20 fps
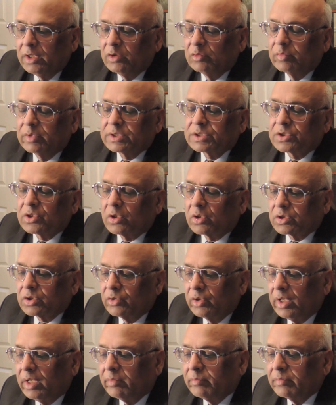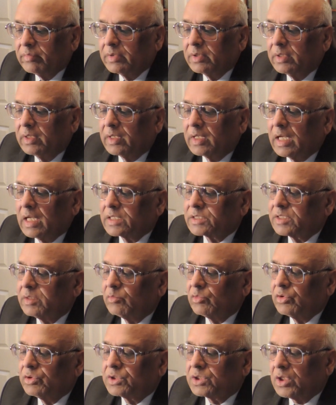you must talk to him and ask
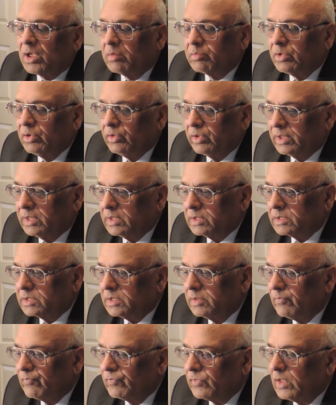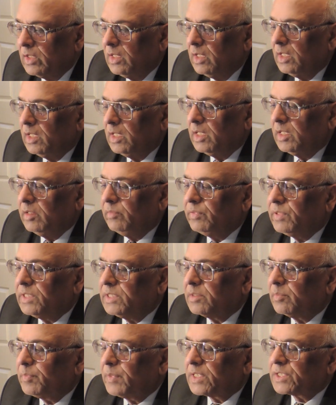him to stop doing this. If there
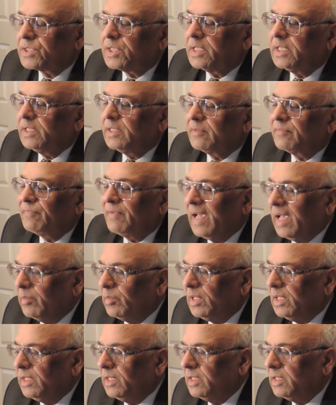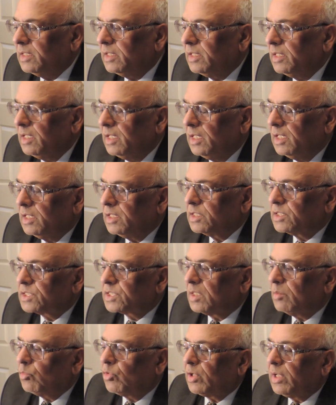is a person in the family,
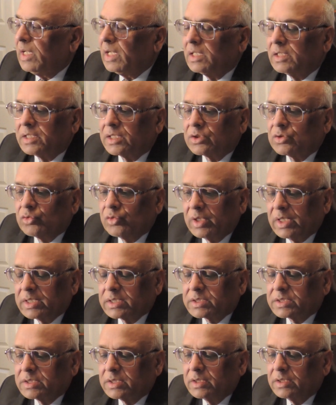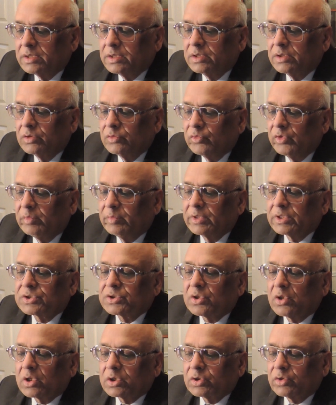someone elder to us, we
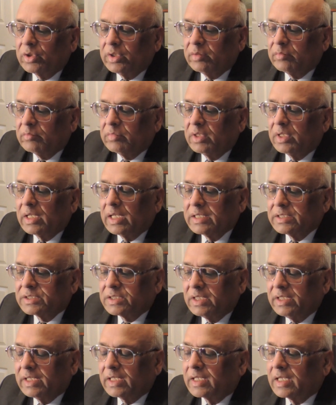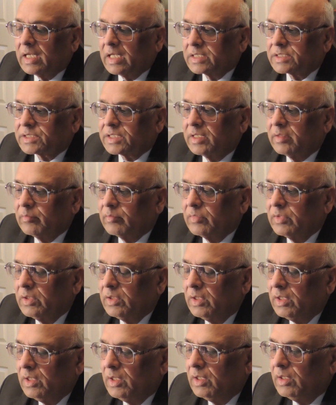must talk to him nicely and ask him,
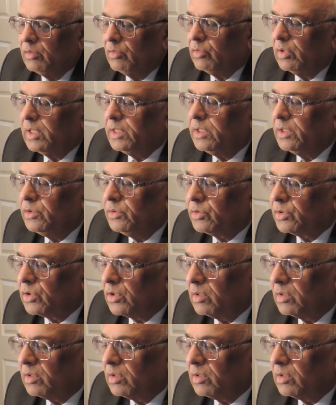why did you